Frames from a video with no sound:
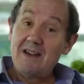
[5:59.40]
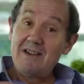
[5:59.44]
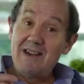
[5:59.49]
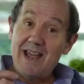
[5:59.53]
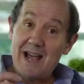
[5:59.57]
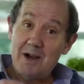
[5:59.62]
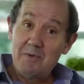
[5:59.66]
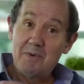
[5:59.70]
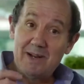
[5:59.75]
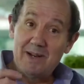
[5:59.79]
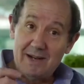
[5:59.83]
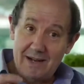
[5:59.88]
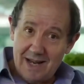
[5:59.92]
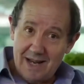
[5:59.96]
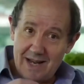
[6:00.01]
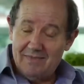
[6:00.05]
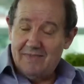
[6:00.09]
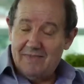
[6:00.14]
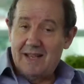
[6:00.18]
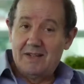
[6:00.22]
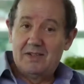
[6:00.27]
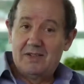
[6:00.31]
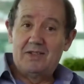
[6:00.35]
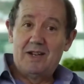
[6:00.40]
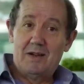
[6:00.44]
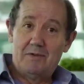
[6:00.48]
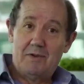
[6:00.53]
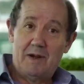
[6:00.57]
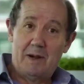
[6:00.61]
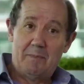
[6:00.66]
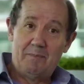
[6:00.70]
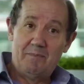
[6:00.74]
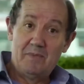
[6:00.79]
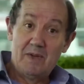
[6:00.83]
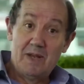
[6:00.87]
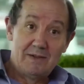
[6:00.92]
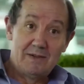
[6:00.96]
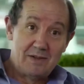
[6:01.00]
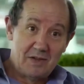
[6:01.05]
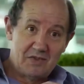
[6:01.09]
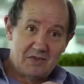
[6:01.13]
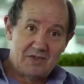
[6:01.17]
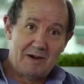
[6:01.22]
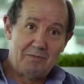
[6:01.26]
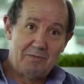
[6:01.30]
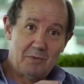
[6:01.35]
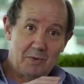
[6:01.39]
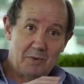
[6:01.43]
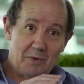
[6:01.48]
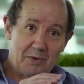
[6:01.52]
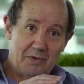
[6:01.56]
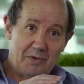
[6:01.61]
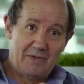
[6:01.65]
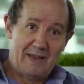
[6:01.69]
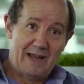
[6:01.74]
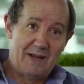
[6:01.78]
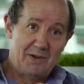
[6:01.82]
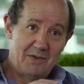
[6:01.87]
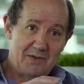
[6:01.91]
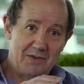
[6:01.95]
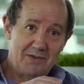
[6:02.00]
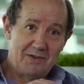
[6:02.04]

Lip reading: now we're going to heat that stuff up to several thousand